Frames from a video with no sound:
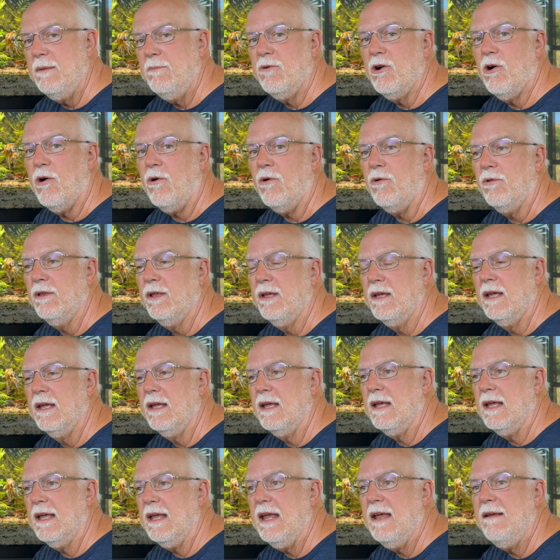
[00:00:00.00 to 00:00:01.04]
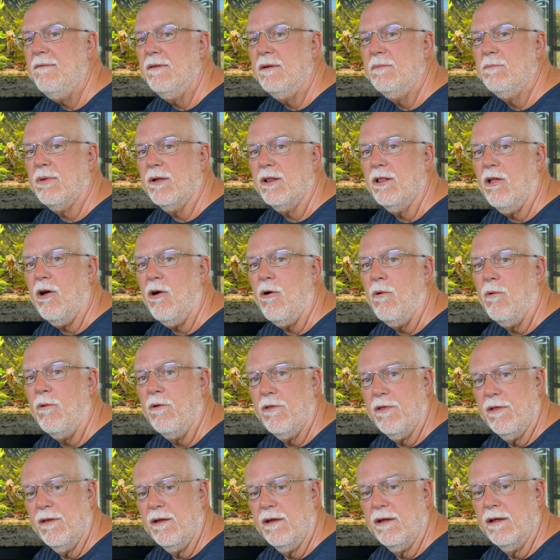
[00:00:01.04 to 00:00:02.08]
cold, even below
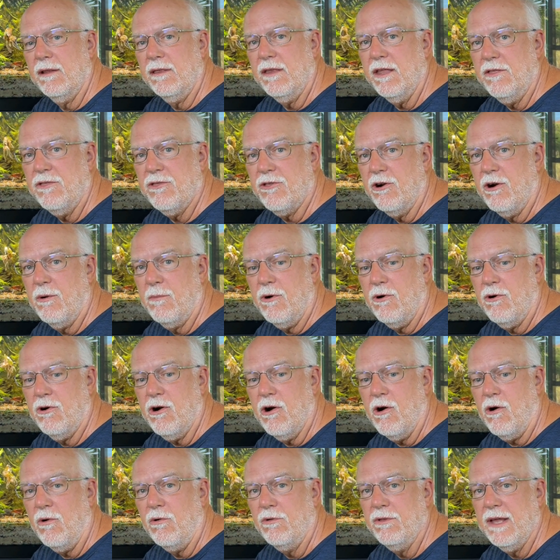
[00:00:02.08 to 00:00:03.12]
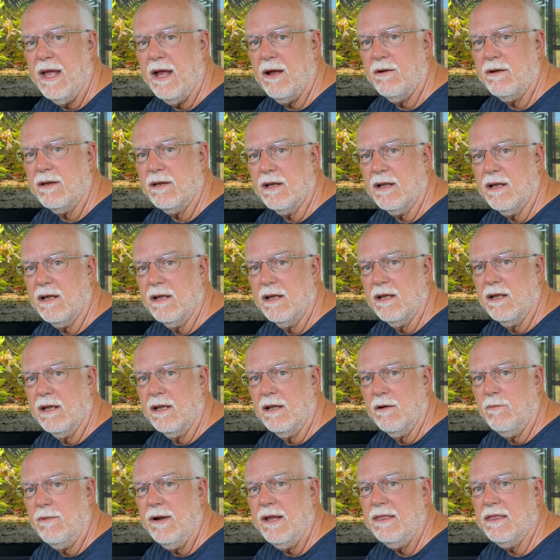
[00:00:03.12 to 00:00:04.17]
the thermal cold that
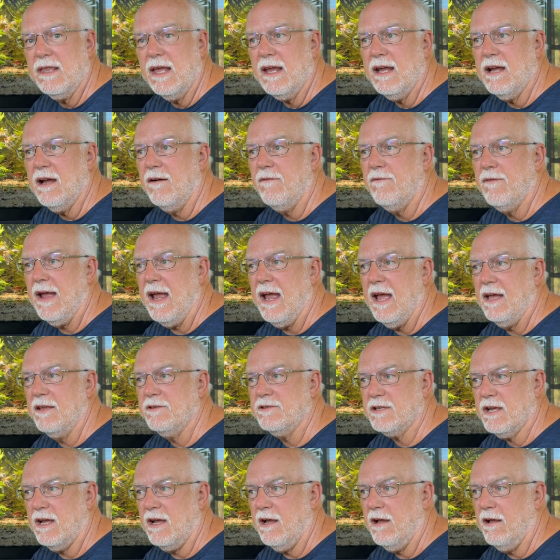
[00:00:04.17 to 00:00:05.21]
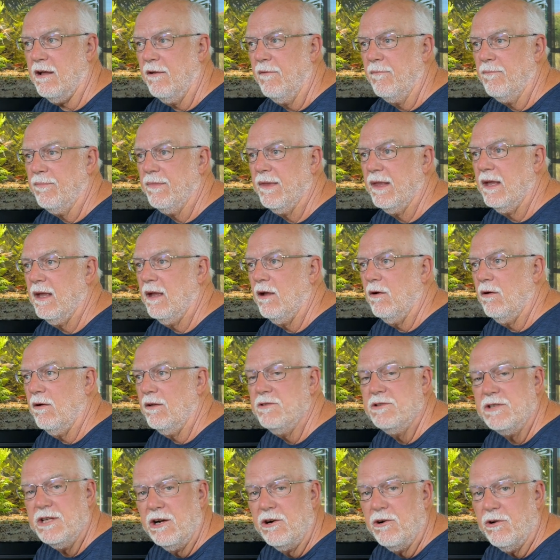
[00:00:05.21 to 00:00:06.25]
we think of as
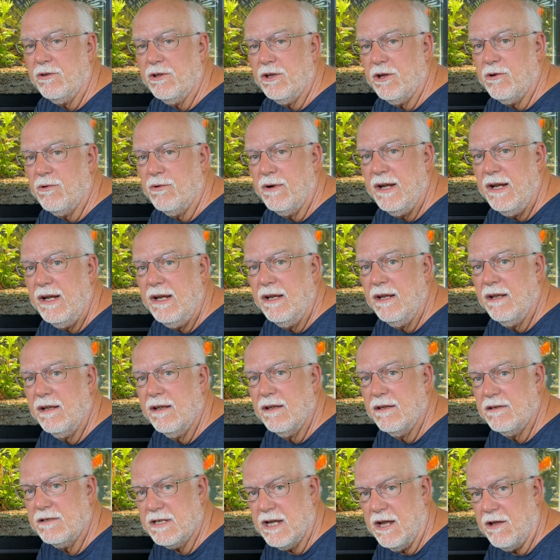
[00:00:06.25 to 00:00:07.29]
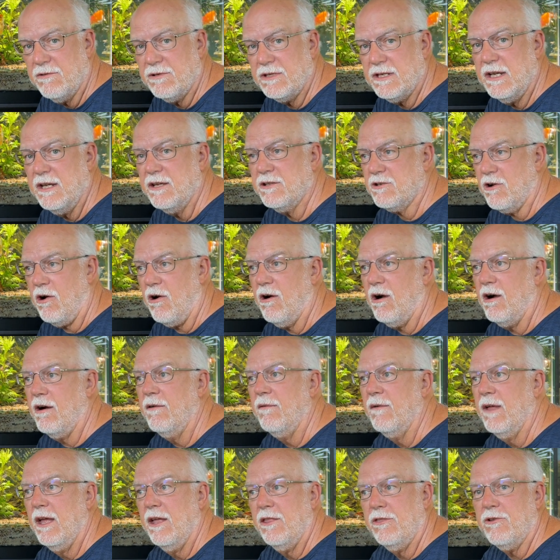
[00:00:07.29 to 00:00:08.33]
0 degree Celsius or
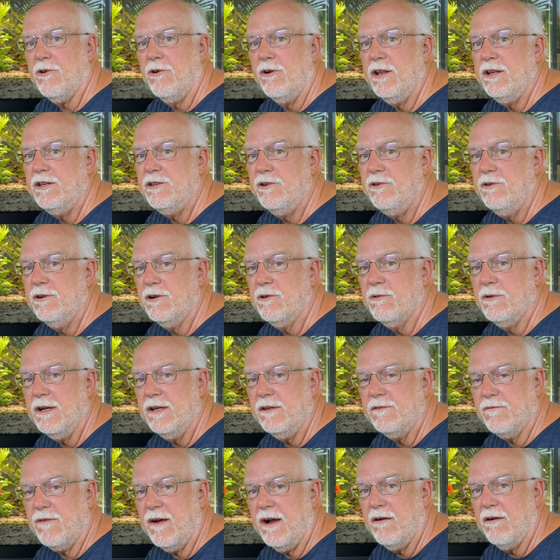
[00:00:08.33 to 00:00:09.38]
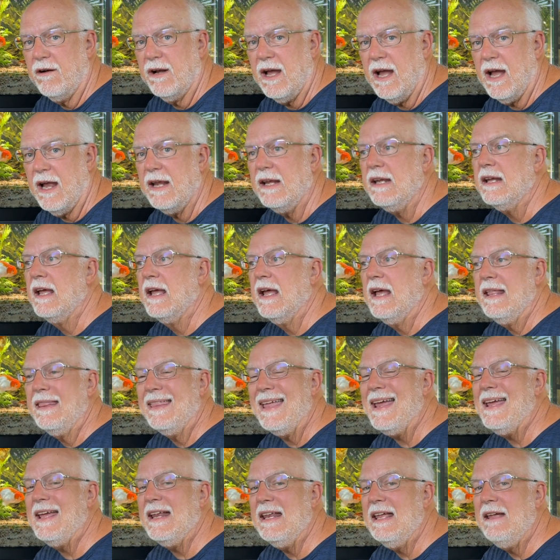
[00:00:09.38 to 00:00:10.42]
32 degrees Fahrenheit.
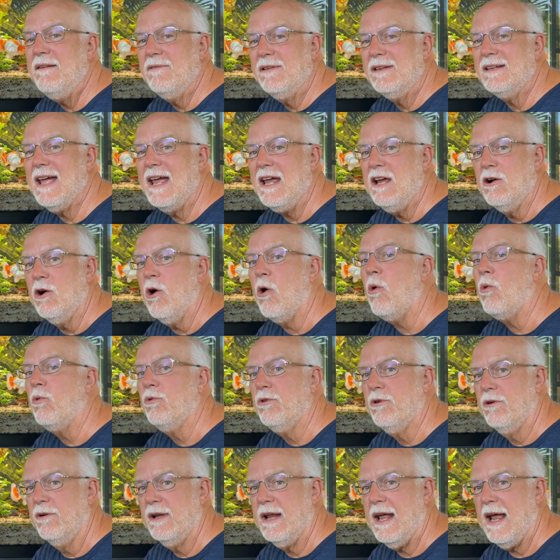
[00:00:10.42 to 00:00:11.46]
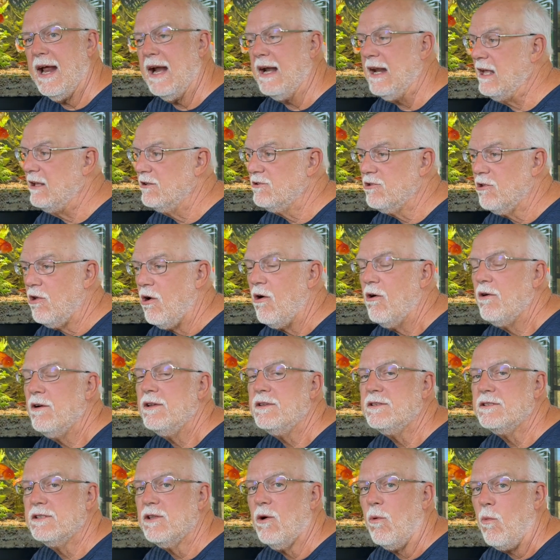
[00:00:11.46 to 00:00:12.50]
They can even take colder than that. As long
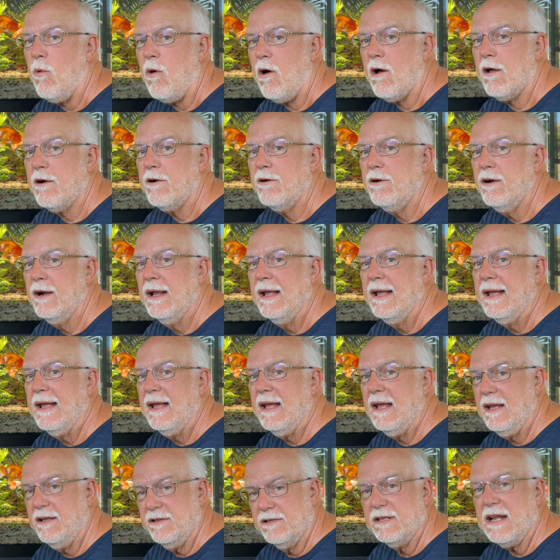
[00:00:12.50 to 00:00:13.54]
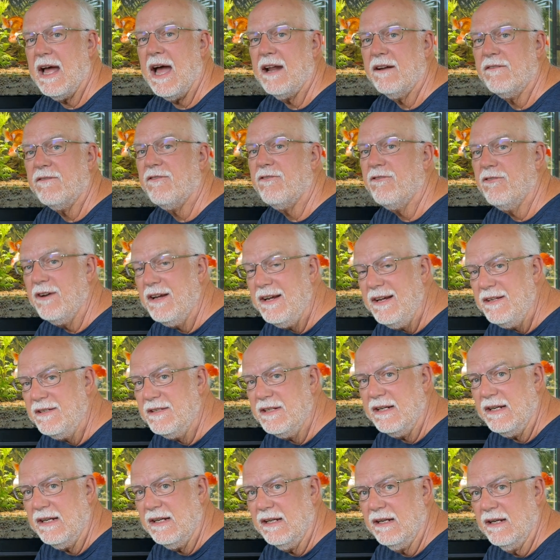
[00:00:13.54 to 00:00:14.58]
as the water is not
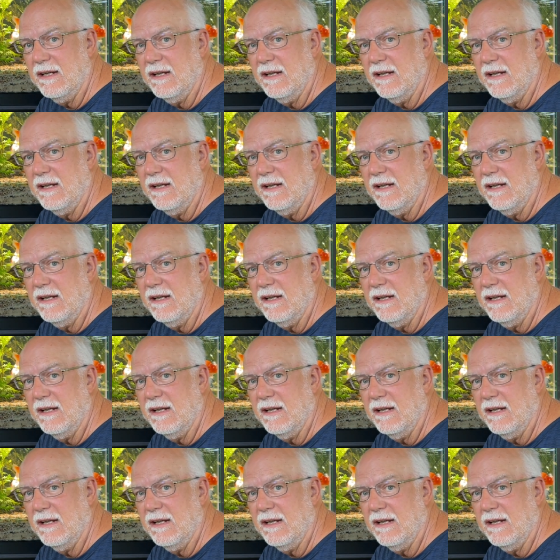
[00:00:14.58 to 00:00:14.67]
freezing,